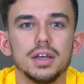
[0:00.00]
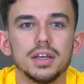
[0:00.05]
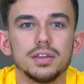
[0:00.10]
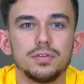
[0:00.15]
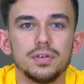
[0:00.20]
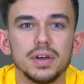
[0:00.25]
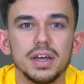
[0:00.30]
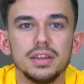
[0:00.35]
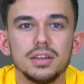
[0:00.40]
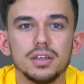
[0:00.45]
The
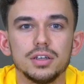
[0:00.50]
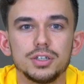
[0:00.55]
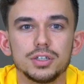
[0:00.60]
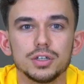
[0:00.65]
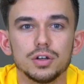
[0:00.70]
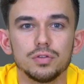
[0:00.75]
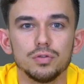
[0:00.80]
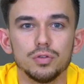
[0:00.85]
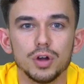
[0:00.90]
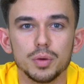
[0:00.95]

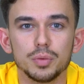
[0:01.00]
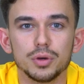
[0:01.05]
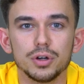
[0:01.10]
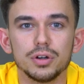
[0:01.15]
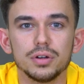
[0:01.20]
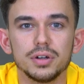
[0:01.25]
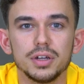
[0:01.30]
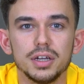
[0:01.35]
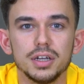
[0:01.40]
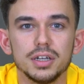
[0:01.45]
advantage of
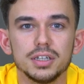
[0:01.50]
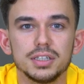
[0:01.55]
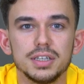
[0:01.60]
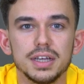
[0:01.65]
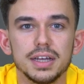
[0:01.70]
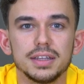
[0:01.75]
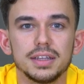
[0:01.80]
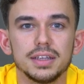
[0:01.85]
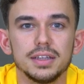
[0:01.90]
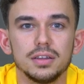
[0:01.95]
rubber is
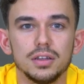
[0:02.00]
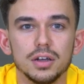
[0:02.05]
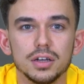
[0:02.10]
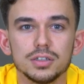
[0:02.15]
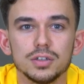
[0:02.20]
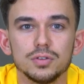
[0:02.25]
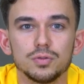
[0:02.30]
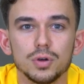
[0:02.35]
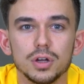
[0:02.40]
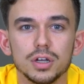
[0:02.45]
that it
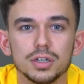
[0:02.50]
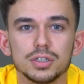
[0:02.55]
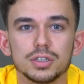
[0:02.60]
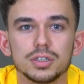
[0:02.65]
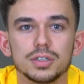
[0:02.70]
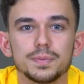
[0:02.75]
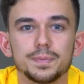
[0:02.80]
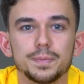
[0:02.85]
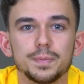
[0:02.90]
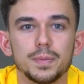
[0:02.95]
doesn't
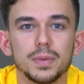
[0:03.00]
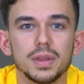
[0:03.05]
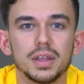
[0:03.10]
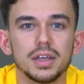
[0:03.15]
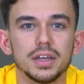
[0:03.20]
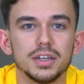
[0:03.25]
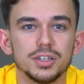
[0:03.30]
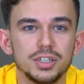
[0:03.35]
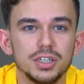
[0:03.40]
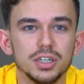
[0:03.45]
rust,
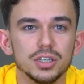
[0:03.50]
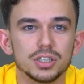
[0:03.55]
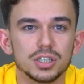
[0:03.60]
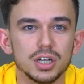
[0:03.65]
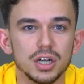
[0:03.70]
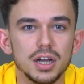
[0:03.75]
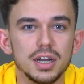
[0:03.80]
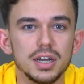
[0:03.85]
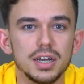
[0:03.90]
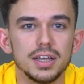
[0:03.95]
can seal
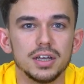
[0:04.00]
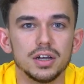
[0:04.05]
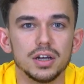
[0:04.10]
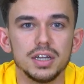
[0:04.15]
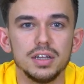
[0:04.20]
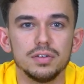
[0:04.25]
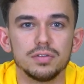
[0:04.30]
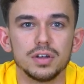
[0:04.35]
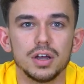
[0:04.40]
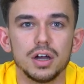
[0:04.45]
slightly
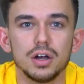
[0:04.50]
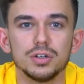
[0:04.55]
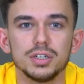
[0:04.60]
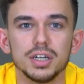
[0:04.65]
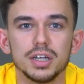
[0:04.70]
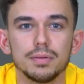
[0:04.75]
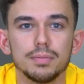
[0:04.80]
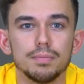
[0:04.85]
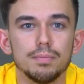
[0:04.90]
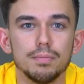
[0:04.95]
uneven
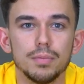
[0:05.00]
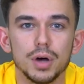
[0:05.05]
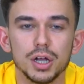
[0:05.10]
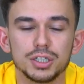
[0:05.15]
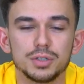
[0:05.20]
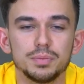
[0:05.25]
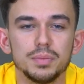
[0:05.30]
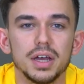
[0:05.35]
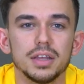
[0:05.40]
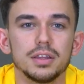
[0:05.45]
housing
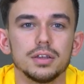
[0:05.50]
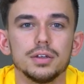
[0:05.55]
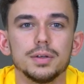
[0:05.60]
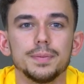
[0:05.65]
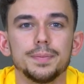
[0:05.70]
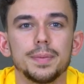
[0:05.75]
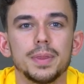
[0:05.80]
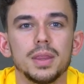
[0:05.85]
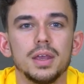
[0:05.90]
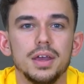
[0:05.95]
much
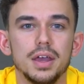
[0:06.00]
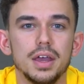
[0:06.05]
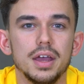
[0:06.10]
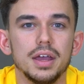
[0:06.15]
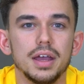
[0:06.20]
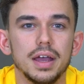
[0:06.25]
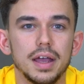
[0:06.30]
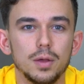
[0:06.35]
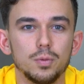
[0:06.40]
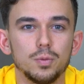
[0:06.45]
better,
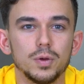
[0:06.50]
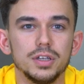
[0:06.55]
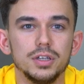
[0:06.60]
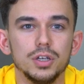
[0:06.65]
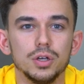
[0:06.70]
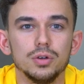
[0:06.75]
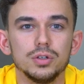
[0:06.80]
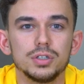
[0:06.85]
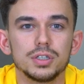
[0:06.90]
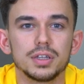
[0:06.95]
and when
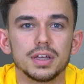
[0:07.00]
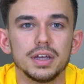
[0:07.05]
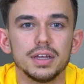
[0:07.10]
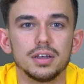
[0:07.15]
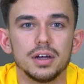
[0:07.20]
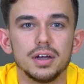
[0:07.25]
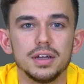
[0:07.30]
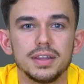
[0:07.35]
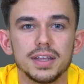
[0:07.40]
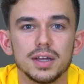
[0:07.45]
used at
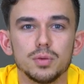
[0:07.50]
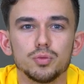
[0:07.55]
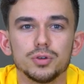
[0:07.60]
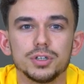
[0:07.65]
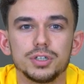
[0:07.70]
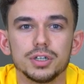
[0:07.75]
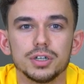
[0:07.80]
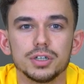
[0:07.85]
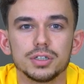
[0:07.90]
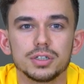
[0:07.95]
high
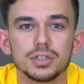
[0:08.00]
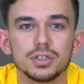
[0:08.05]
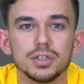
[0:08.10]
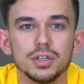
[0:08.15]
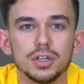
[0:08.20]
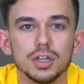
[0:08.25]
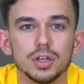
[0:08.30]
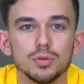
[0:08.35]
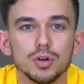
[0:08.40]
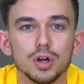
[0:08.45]
temperatures,
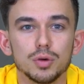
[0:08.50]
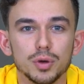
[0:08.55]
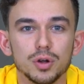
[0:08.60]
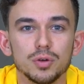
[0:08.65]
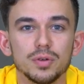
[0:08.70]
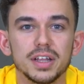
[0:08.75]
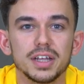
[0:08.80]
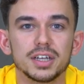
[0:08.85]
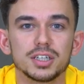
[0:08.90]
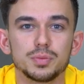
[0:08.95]
the
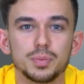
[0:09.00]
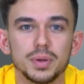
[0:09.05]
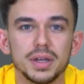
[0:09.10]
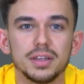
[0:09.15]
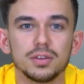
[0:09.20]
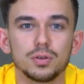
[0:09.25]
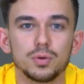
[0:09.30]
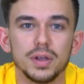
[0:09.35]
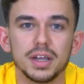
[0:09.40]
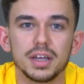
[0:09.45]
rubber will
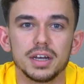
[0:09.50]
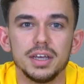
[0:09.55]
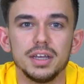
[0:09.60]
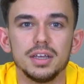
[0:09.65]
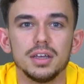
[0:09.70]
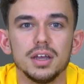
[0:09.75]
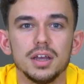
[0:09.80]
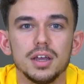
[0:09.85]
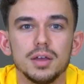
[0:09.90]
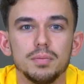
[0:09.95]
expand
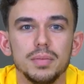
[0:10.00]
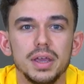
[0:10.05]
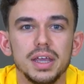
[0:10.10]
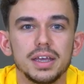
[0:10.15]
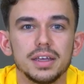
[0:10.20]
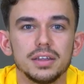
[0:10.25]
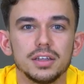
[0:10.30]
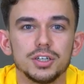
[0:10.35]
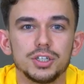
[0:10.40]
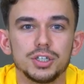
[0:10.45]
quickly,
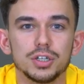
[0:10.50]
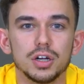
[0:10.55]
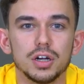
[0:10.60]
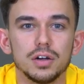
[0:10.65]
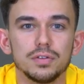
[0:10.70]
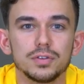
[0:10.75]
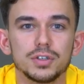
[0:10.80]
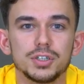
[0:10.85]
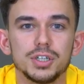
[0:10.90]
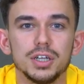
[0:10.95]
making the
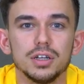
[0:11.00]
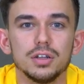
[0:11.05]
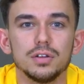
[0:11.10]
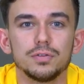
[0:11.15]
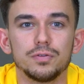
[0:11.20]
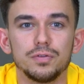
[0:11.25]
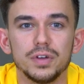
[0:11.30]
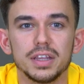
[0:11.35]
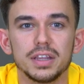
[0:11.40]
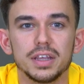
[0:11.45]
shaft seal
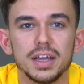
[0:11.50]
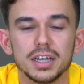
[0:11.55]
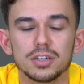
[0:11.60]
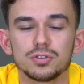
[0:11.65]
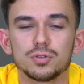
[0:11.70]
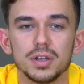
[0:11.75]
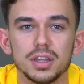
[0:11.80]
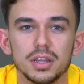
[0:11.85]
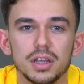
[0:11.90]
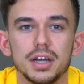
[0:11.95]
fit
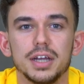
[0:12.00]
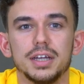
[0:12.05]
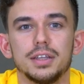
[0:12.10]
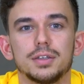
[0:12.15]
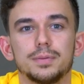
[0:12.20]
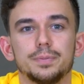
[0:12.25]
extra tight.